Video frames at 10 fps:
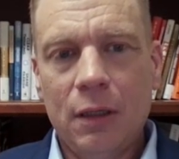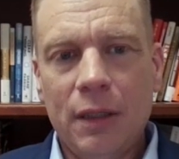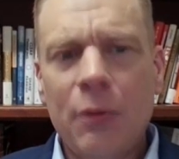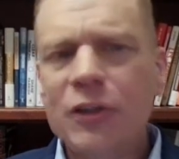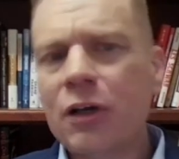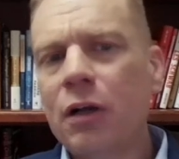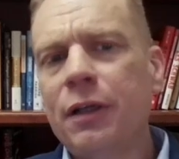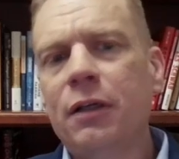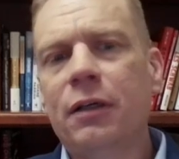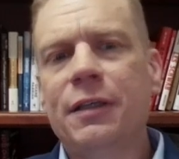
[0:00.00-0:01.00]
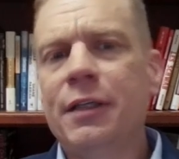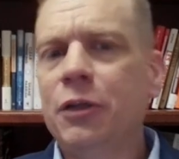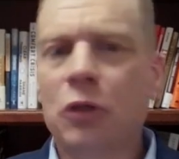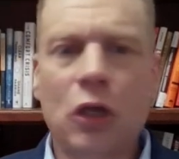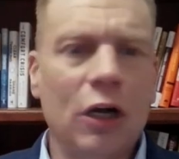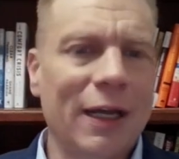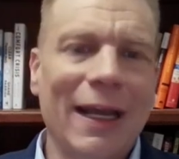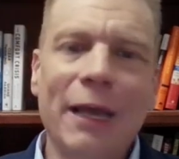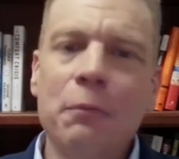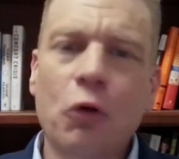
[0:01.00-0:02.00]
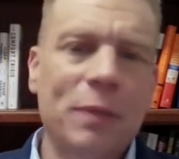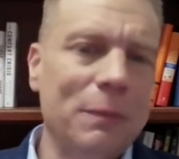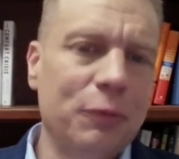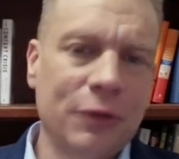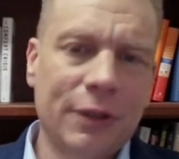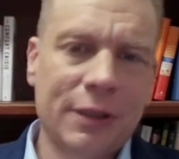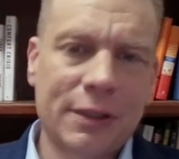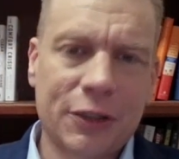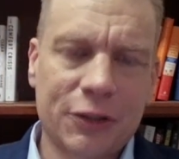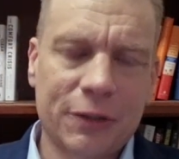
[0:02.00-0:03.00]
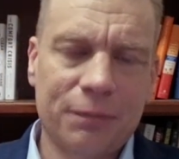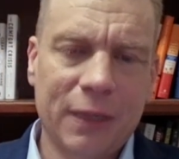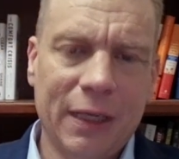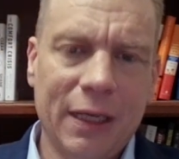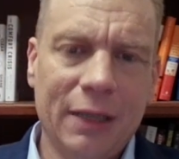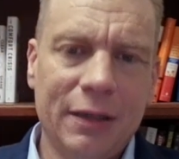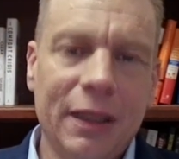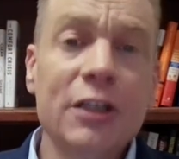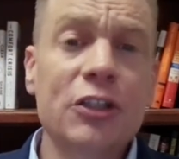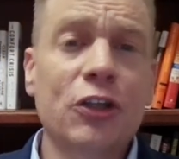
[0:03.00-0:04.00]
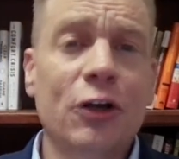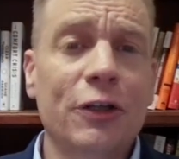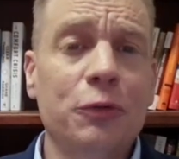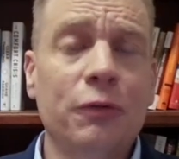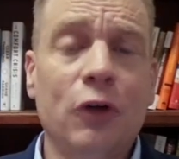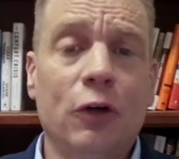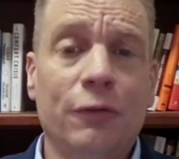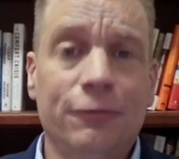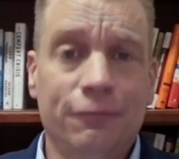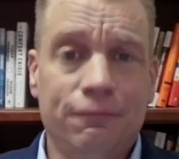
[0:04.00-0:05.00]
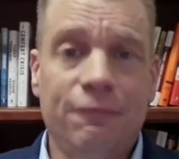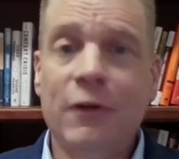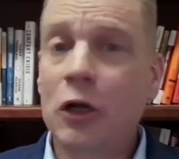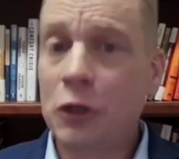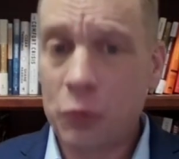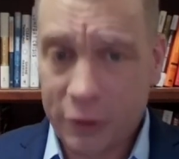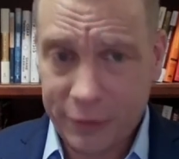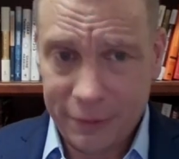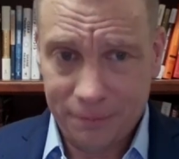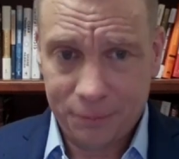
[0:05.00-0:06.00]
Then we started to continue along and add more people to the discussion, and things started to evolve very quickly.